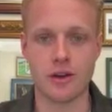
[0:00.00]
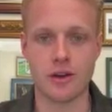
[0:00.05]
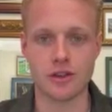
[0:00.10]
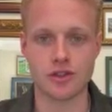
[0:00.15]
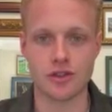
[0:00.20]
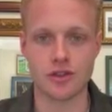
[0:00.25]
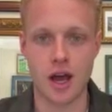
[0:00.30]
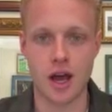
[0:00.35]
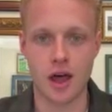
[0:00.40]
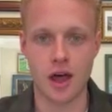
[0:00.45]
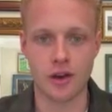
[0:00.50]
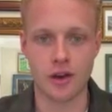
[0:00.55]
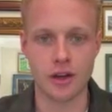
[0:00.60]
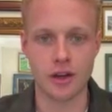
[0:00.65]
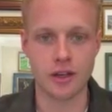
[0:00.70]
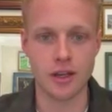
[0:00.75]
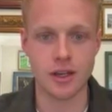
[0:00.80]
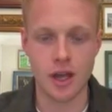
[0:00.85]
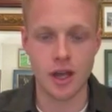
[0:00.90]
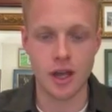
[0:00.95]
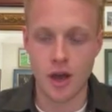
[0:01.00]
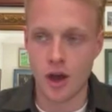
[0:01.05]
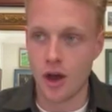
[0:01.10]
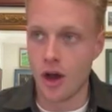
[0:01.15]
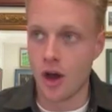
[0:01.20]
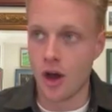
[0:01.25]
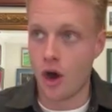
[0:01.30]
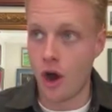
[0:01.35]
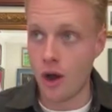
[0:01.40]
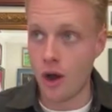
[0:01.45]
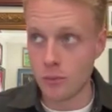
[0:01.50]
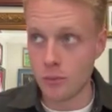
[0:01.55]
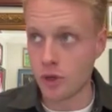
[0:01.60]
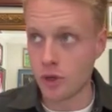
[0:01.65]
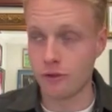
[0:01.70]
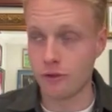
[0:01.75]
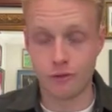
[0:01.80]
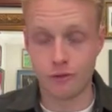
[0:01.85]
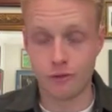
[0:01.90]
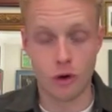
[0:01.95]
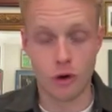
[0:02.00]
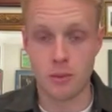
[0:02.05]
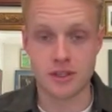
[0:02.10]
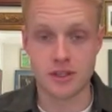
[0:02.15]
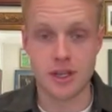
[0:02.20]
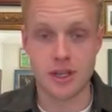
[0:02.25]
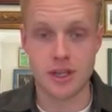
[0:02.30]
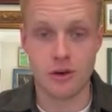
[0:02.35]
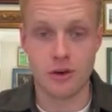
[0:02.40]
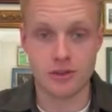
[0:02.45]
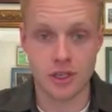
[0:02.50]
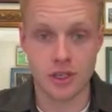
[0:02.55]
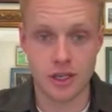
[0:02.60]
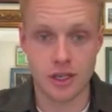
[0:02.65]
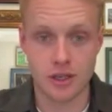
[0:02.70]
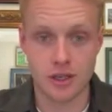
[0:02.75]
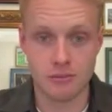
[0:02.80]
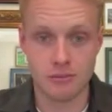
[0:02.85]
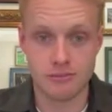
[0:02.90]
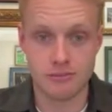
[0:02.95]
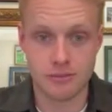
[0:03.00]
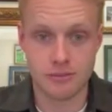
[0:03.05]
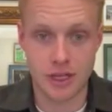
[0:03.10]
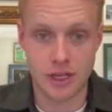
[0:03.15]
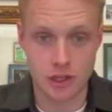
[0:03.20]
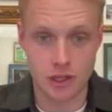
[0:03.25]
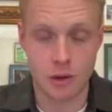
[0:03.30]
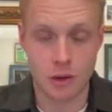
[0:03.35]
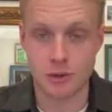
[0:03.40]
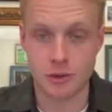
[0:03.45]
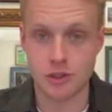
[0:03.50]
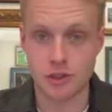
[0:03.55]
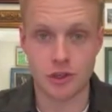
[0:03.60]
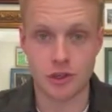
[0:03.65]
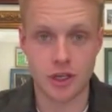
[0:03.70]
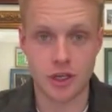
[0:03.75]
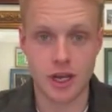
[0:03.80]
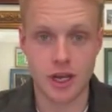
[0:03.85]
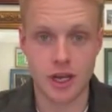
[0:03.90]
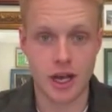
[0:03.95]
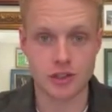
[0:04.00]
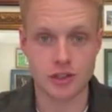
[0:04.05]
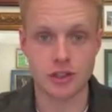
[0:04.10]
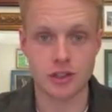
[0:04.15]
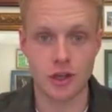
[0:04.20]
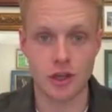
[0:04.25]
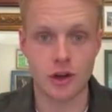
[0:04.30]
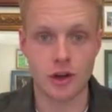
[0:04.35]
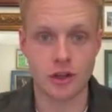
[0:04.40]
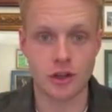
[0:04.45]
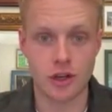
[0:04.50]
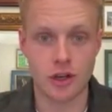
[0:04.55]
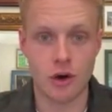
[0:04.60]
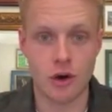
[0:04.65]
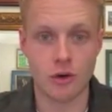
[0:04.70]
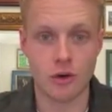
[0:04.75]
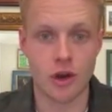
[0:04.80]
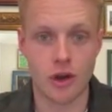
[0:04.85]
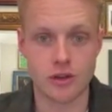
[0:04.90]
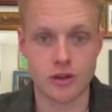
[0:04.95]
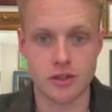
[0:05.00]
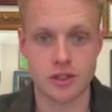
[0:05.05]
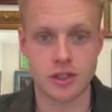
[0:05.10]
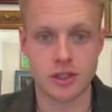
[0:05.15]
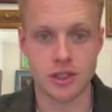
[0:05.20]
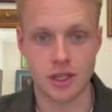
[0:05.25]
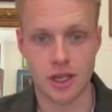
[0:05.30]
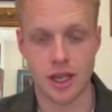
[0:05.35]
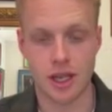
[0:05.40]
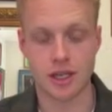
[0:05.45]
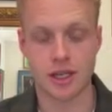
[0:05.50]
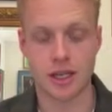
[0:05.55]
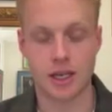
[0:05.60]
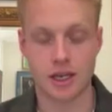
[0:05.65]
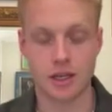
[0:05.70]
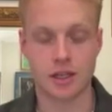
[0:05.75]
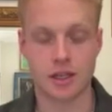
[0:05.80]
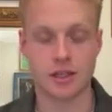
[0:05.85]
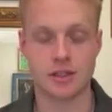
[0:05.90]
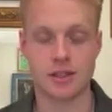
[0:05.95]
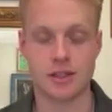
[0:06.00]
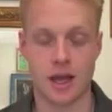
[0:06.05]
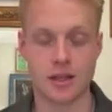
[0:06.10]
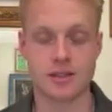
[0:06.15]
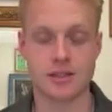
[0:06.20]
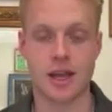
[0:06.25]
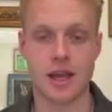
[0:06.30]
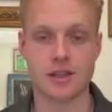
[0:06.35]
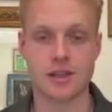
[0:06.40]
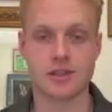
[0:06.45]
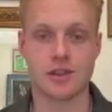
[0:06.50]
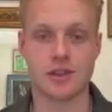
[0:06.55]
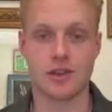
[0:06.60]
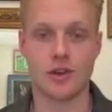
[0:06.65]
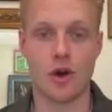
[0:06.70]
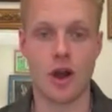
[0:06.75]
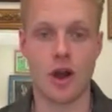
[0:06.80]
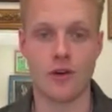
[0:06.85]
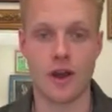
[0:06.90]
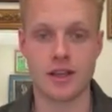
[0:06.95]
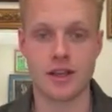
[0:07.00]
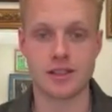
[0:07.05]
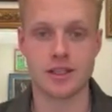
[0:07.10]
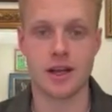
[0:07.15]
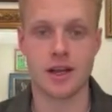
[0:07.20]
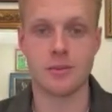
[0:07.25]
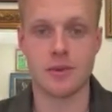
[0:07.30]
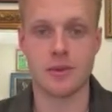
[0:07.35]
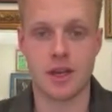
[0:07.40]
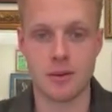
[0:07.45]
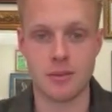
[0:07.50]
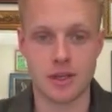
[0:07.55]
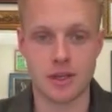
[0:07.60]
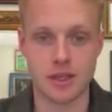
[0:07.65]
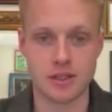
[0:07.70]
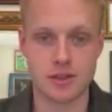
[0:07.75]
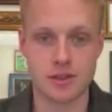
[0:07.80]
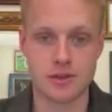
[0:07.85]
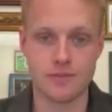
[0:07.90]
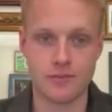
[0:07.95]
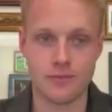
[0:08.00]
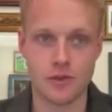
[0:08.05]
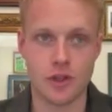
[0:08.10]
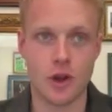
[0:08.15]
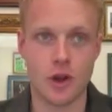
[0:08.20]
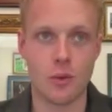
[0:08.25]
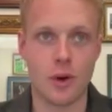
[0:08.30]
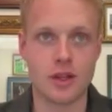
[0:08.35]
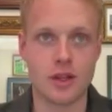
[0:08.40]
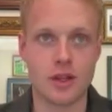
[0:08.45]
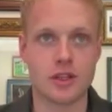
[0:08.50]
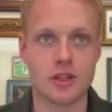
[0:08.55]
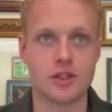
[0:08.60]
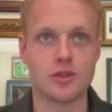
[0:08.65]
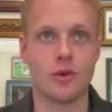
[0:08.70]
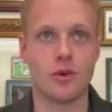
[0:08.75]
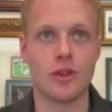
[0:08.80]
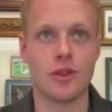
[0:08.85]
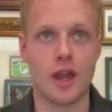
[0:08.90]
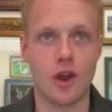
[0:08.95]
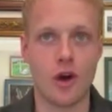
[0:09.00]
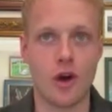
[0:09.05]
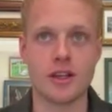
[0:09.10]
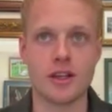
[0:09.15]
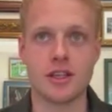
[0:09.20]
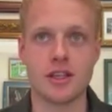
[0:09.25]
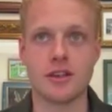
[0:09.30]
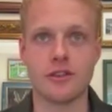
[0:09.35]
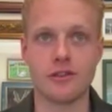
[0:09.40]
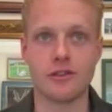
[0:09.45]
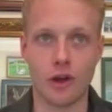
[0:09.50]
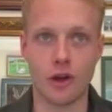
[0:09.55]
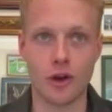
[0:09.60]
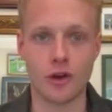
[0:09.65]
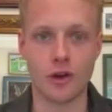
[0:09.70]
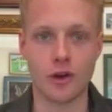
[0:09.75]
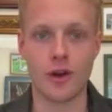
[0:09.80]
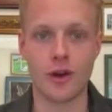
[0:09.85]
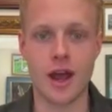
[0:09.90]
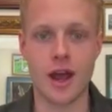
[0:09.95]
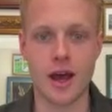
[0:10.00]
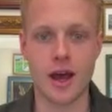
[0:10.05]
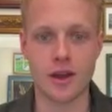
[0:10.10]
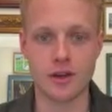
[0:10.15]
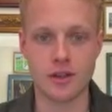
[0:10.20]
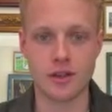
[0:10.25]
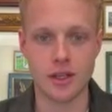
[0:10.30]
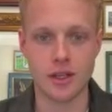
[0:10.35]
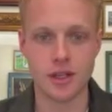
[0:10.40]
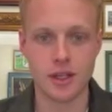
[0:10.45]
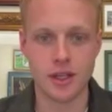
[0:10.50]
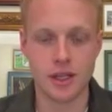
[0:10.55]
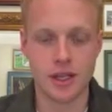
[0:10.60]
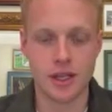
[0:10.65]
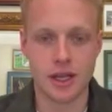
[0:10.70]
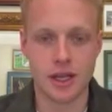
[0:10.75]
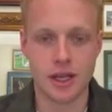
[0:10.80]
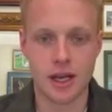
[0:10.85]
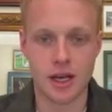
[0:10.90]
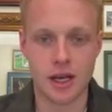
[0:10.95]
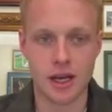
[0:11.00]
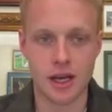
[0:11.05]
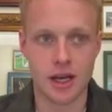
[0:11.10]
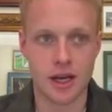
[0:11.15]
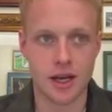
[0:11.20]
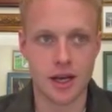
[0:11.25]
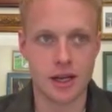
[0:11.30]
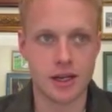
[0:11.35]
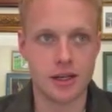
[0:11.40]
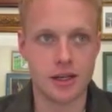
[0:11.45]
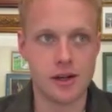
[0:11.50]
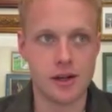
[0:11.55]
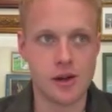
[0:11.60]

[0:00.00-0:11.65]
Australia. And I'm looking forward myself to get the opportunity to actually go to the Gold Coast and get a taste of the night racing up there because, once I saw that idea float around, uh,